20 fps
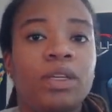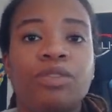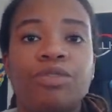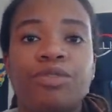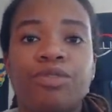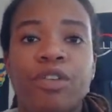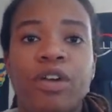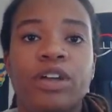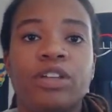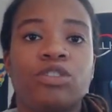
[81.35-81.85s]

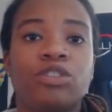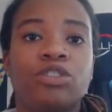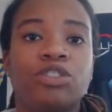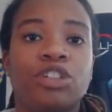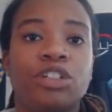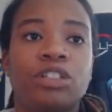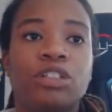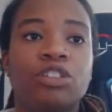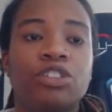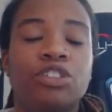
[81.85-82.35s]
friends, or
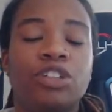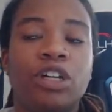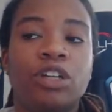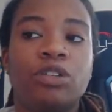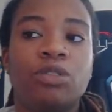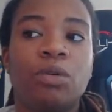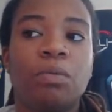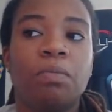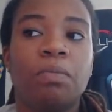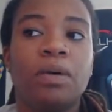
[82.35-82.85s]
just in
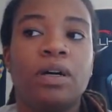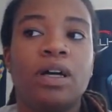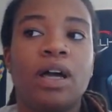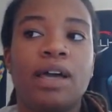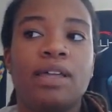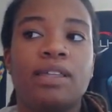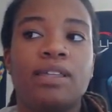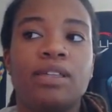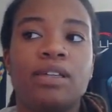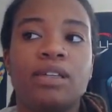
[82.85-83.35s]
general. But
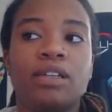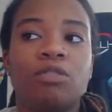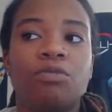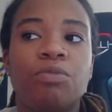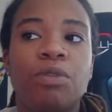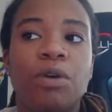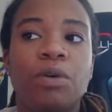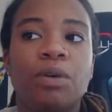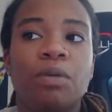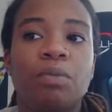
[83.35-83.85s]
I think it's
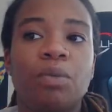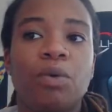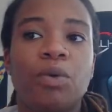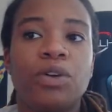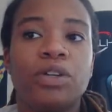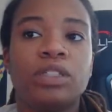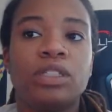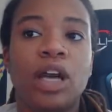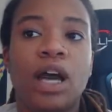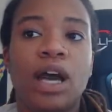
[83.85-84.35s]
very
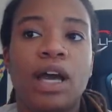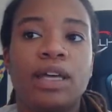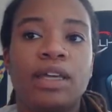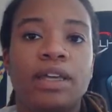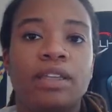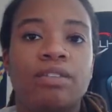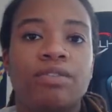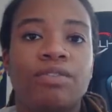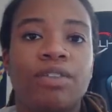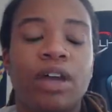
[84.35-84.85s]
important to
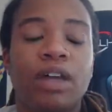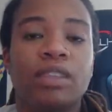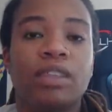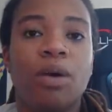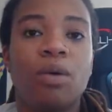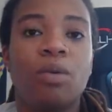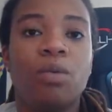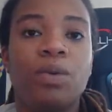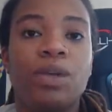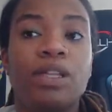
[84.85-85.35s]
highlight the fact
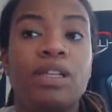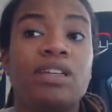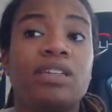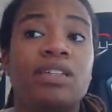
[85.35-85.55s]
that we need